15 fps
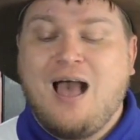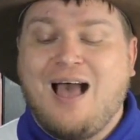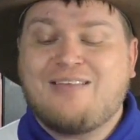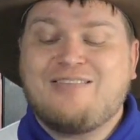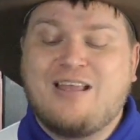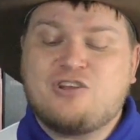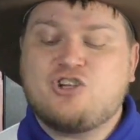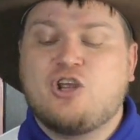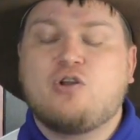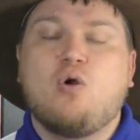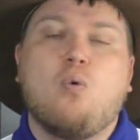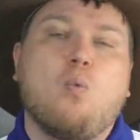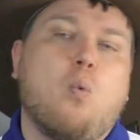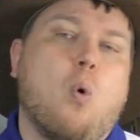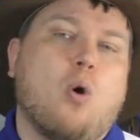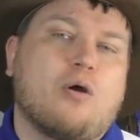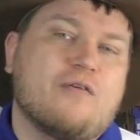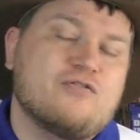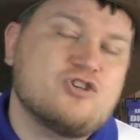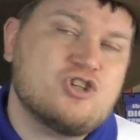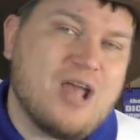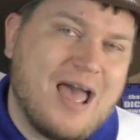Ascension, War
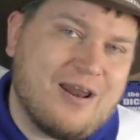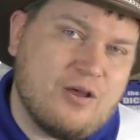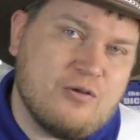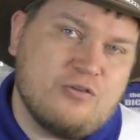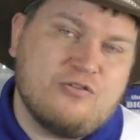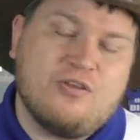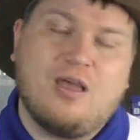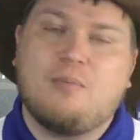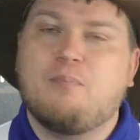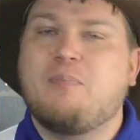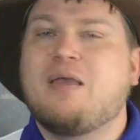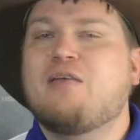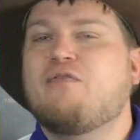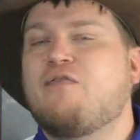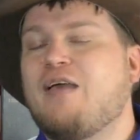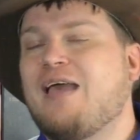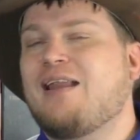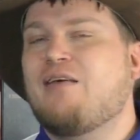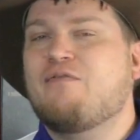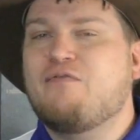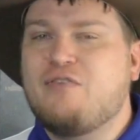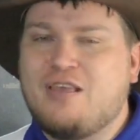of Shadows. I'm a big
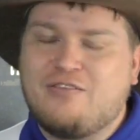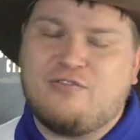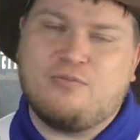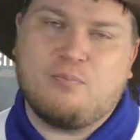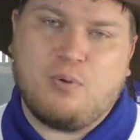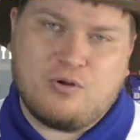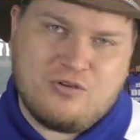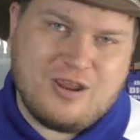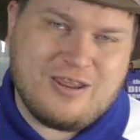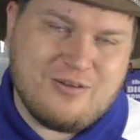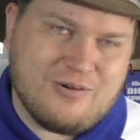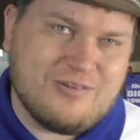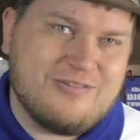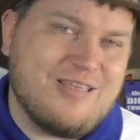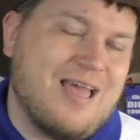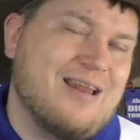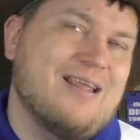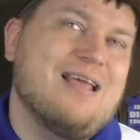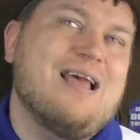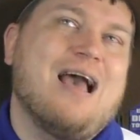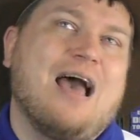fan of this particular set.